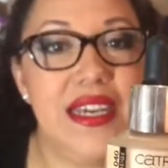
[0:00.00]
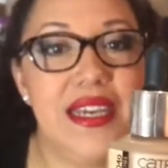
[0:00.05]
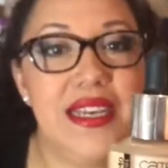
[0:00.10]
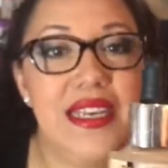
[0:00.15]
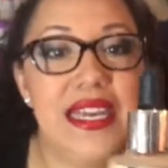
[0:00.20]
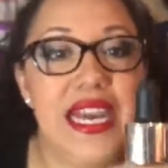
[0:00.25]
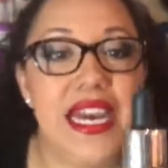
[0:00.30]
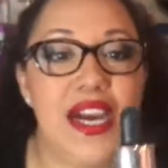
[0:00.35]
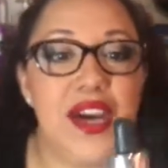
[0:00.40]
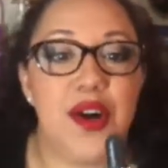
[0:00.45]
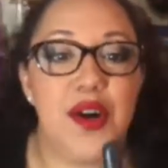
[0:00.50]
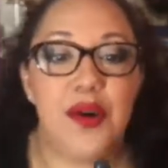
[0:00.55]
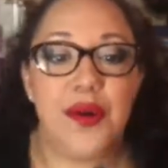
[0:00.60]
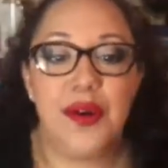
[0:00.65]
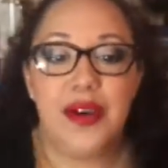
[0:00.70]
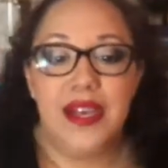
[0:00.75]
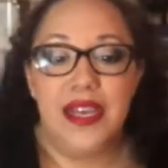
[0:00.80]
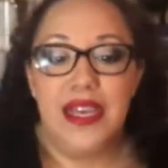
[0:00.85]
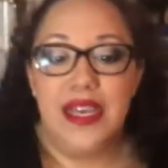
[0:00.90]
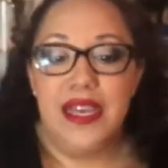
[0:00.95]

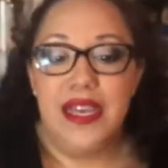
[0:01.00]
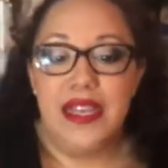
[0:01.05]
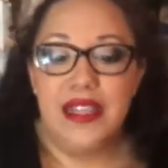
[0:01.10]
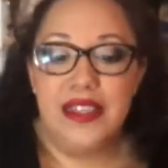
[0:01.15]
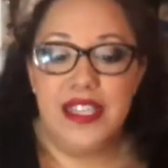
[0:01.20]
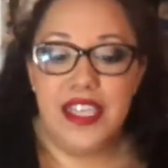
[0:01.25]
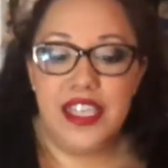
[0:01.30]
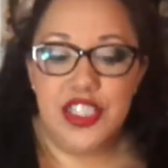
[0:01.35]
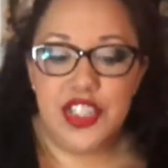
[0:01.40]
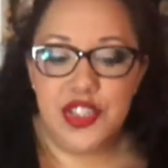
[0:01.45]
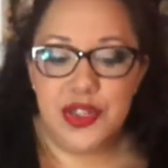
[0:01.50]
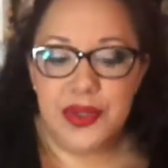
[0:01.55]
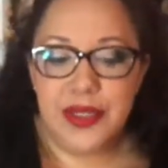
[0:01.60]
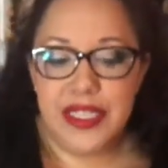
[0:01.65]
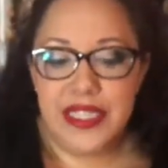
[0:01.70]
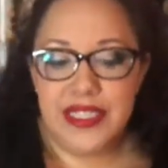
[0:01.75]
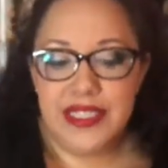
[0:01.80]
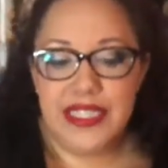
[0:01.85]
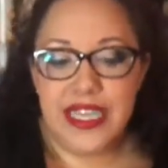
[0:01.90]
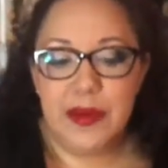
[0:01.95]
Now, the
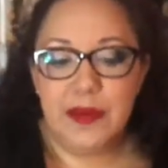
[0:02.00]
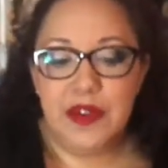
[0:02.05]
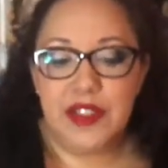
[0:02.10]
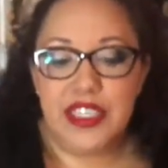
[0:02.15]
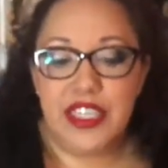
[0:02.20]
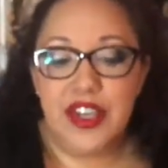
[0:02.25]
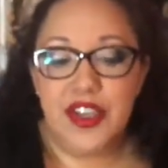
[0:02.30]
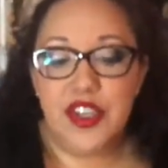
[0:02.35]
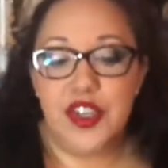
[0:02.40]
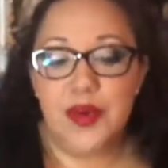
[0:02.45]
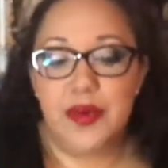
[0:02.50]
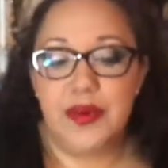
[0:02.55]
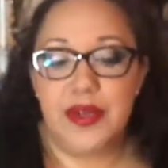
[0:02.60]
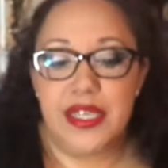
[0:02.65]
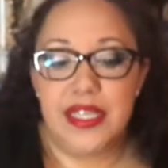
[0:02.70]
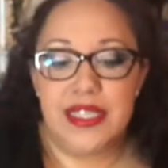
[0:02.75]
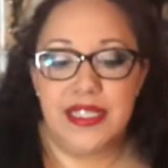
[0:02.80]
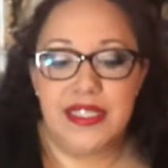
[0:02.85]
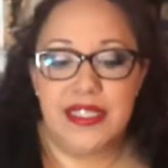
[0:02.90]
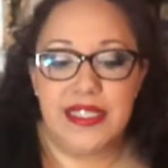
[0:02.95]
Catrice, I will tell you,
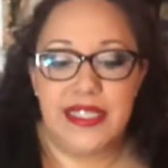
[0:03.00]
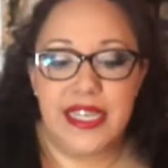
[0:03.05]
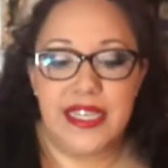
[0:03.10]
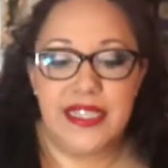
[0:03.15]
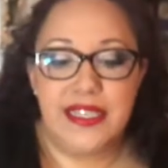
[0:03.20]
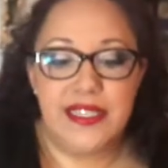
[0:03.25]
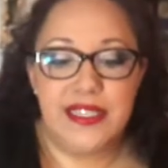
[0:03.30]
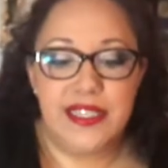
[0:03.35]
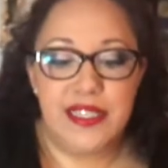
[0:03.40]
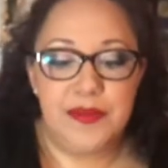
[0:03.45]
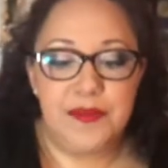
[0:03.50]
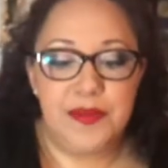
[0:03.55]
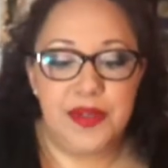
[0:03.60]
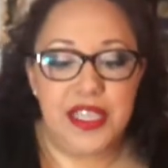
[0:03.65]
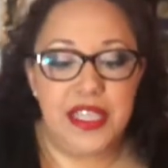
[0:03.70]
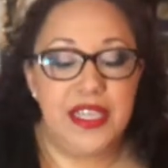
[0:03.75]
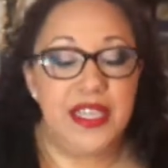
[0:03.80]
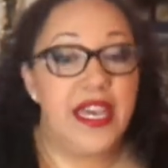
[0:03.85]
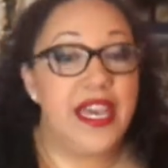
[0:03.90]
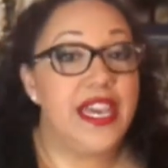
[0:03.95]
is stated to
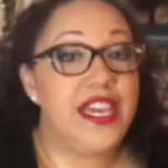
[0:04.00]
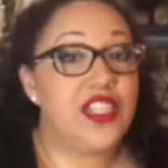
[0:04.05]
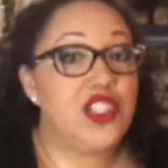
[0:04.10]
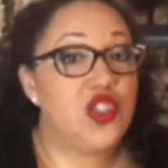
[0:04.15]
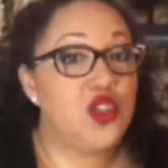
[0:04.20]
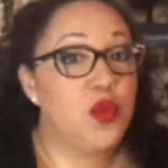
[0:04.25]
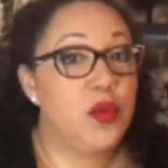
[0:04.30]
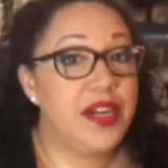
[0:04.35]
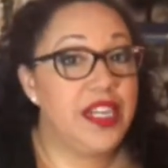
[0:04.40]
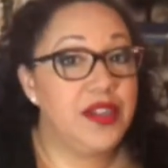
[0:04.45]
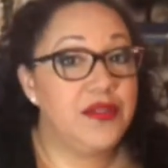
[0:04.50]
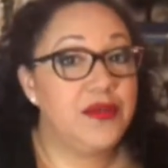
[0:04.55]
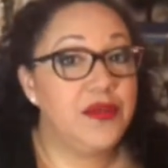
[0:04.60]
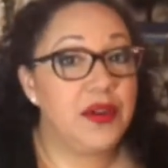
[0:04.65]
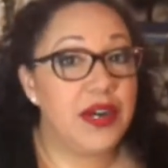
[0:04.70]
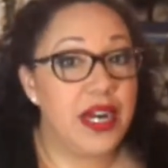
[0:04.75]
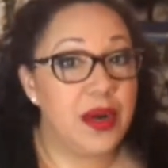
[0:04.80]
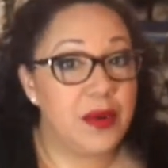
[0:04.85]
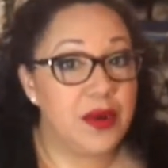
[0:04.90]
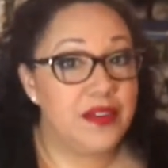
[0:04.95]
be a
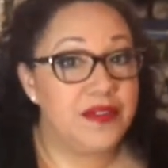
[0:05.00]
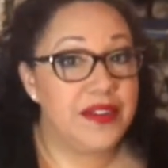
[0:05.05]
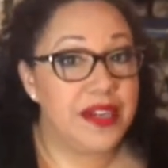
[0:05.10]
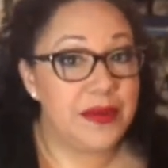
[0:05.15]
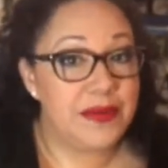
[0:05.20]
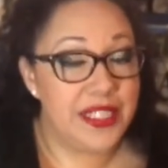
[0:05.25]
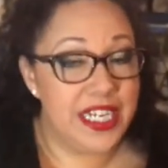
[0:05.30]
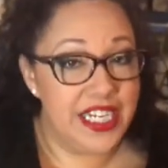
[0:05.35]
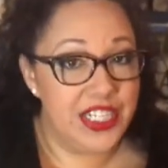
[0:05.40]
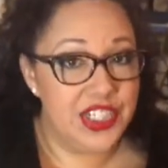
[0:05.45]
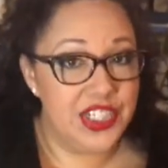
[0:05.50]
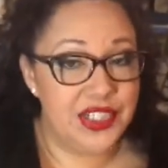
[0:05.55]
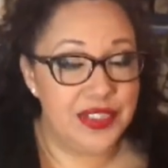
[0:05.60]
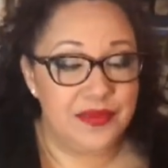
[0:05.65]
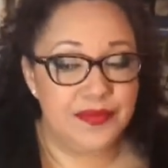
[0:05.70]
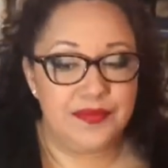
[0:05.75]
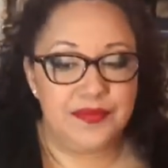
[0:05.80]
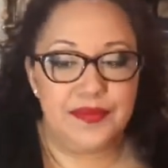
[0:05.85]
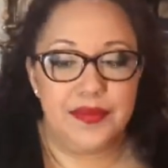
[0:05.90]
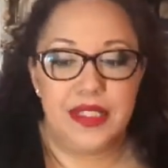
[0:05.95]
24-hour
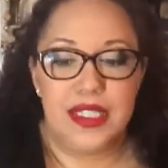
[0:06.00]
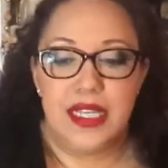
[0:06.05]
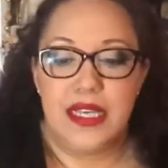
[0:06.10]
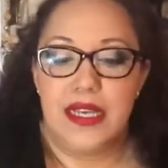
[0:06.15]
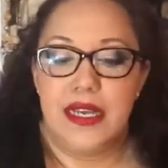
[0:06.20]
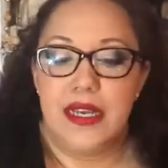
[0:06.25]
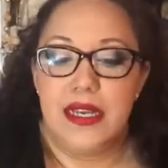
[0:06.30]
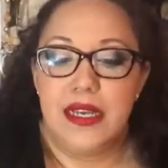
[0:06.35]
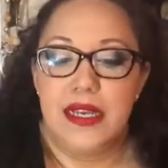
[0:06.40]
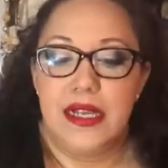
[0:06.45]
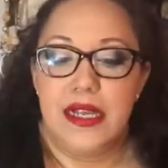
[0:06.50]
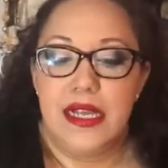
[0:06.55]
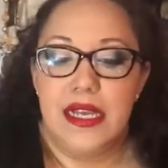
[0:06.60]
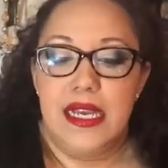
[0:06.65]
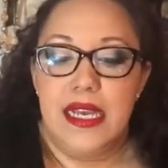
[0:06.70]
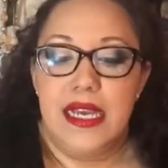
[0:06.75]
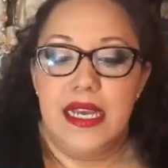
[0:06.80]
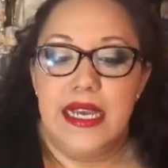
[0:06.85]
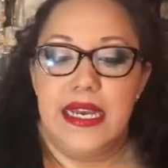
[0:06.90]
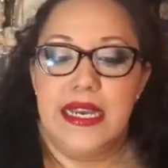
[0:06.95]
foundation.
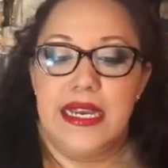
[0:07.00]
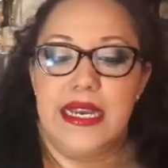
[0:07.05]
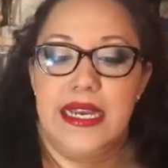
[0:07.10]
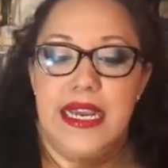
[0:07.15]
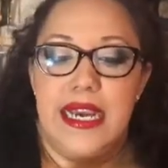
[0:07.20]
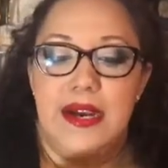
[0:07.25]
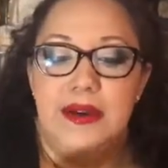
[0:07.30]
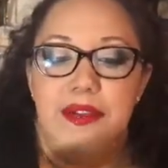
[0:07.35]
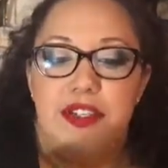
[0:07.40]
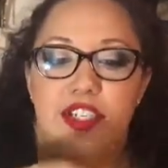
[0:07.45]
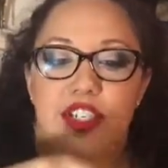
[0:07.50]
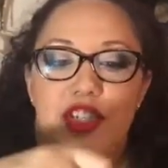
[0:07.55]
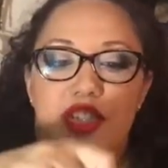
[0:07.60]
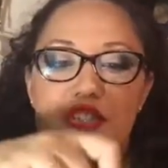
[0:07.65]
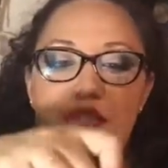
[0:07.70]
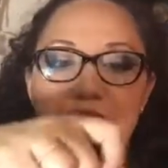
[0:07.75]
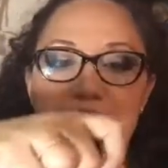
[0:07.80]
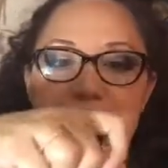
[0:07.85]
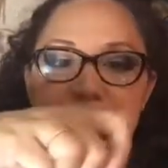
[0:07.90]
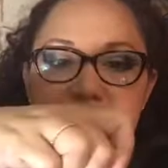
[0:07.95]
Now, the
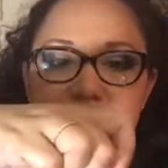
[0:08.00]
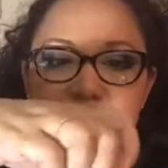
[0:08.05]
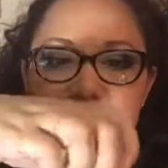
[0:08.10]
Catrice